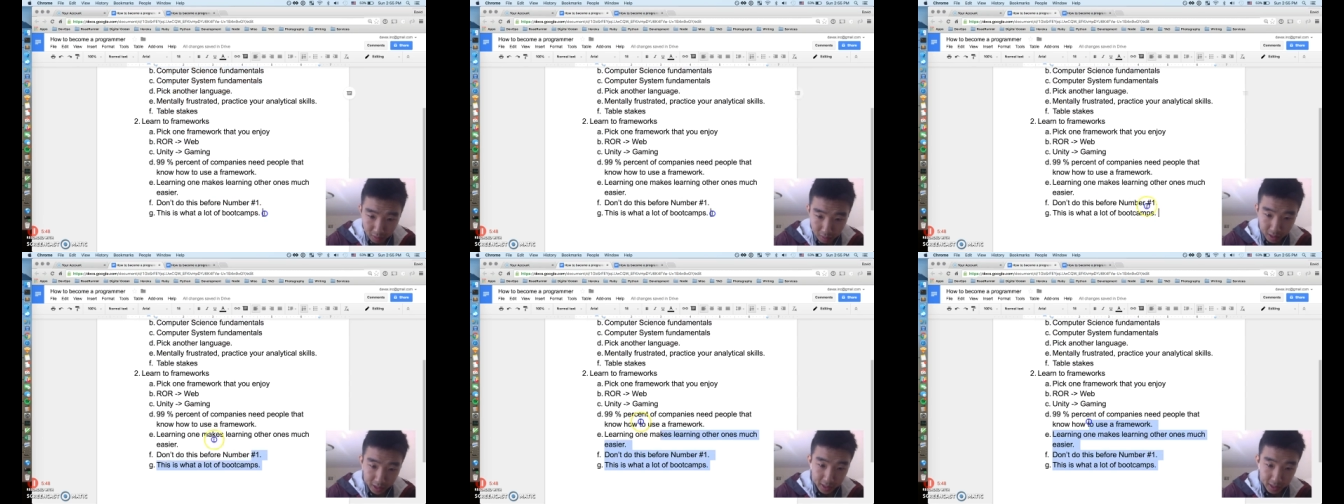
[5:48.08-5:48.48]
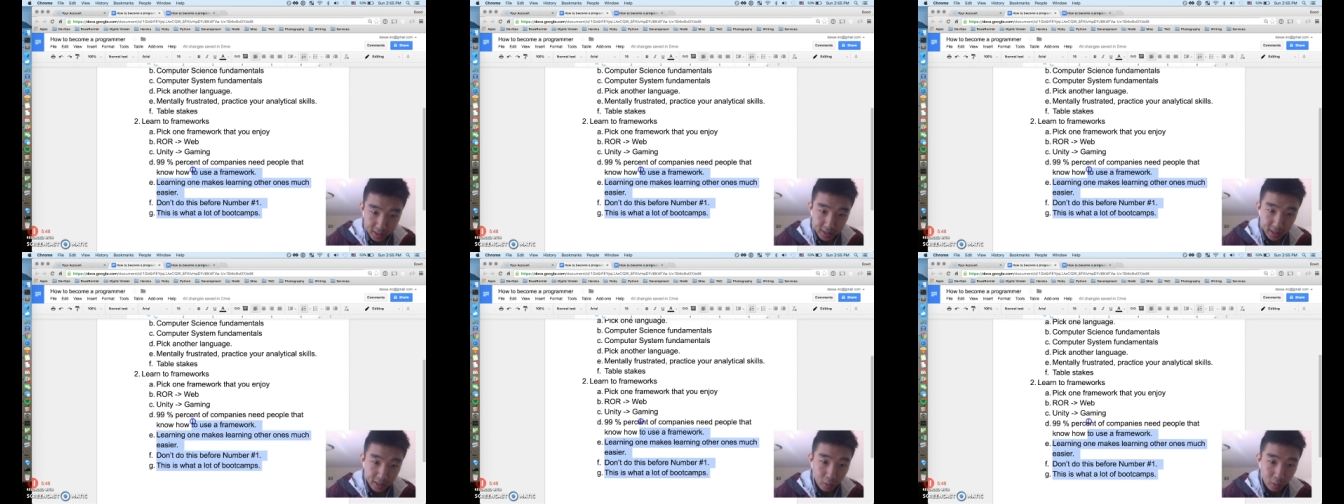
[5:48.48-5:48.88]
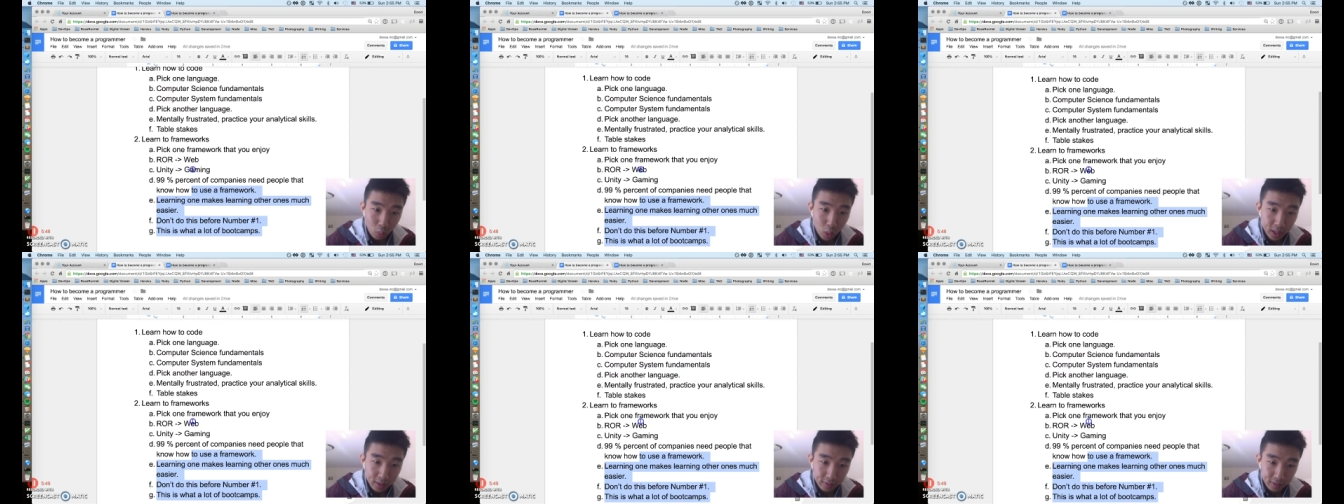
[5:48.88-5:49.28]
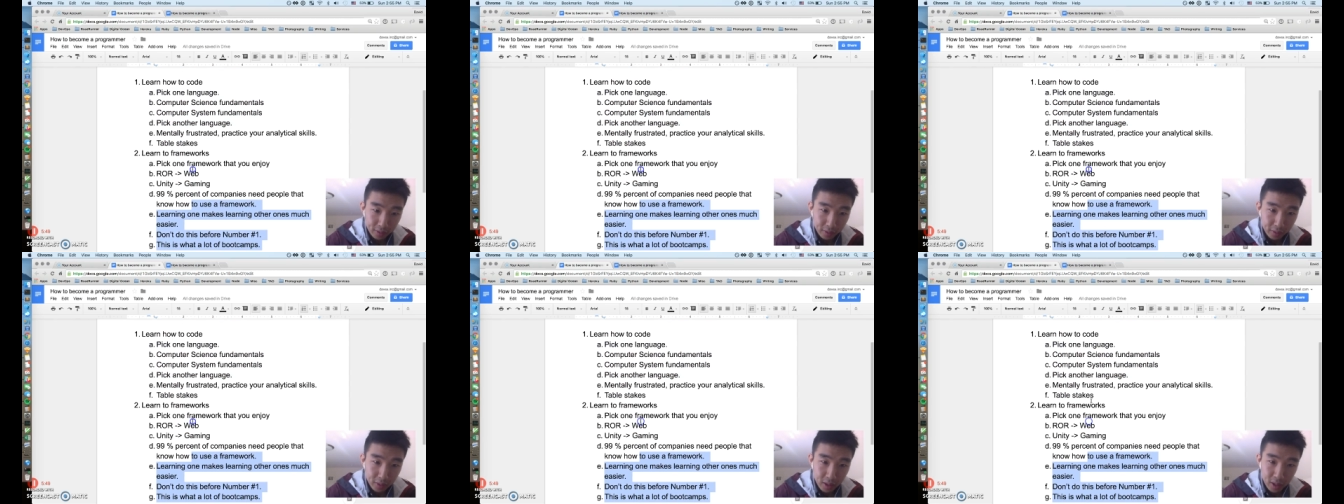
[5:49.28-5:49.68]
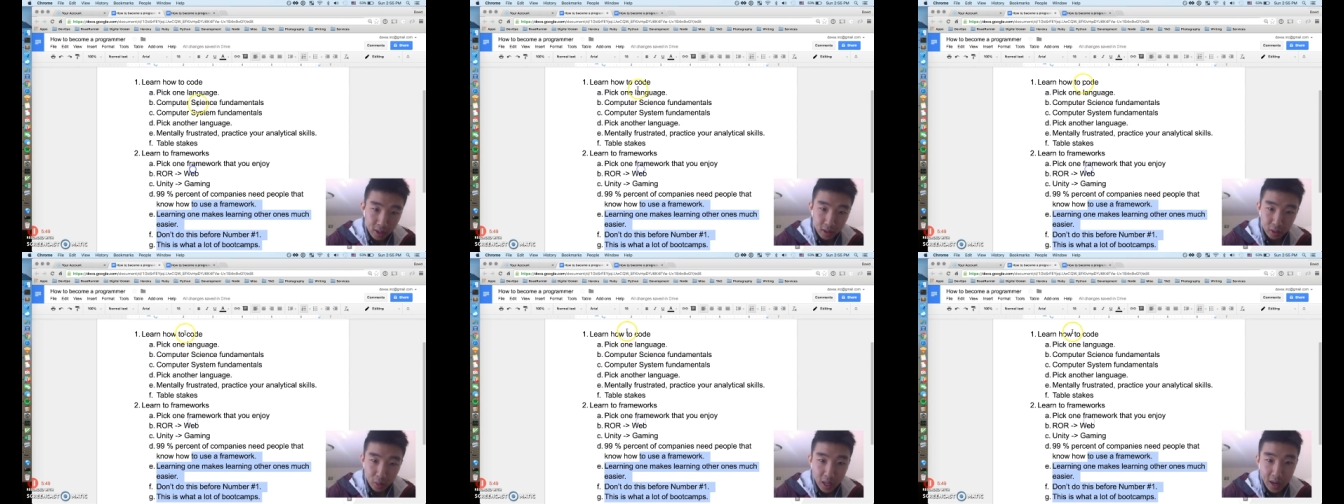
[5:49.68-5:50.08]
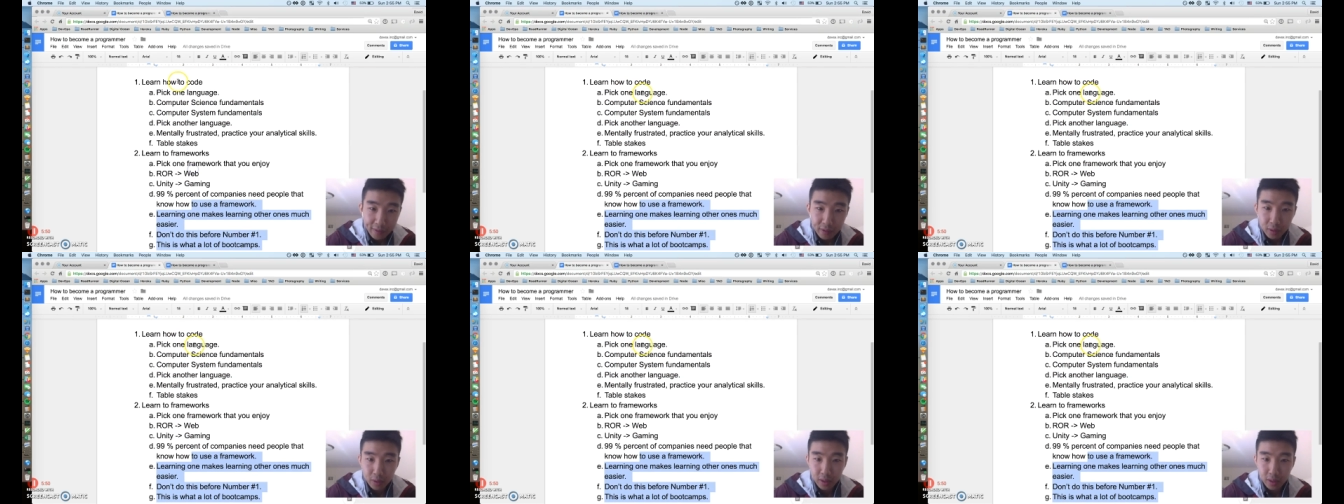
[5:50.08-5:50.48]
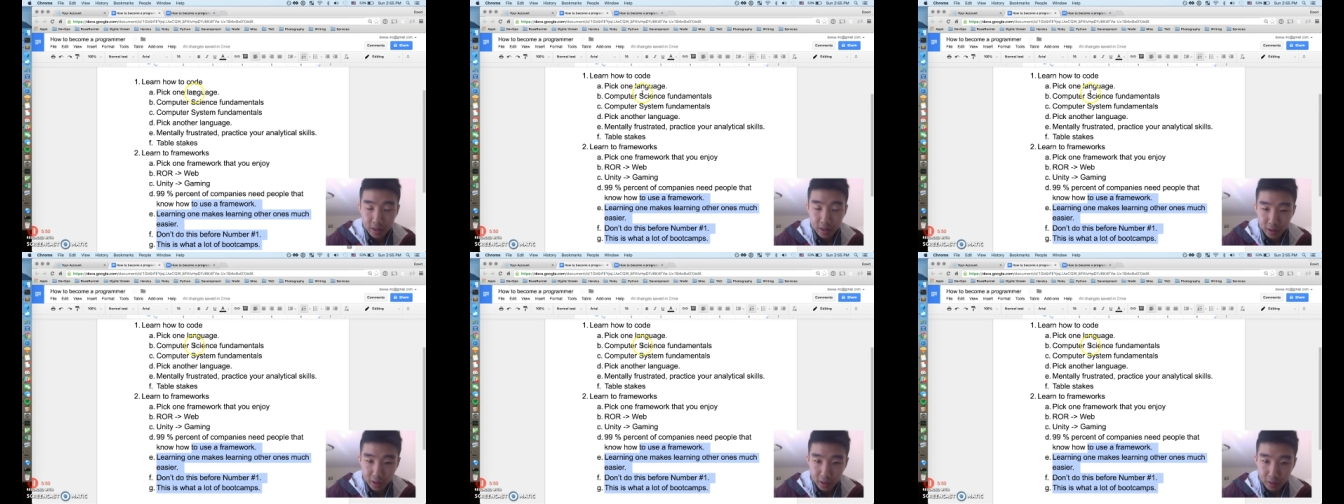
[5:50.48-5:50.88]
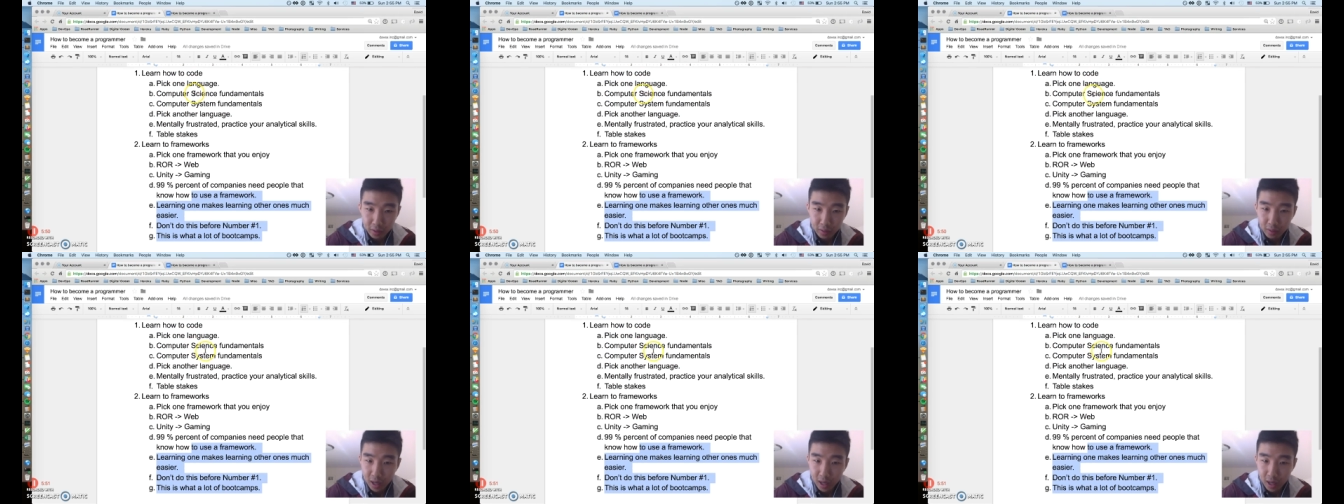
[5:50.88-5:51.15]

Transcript: like I said, one and two, you have to learn how to code.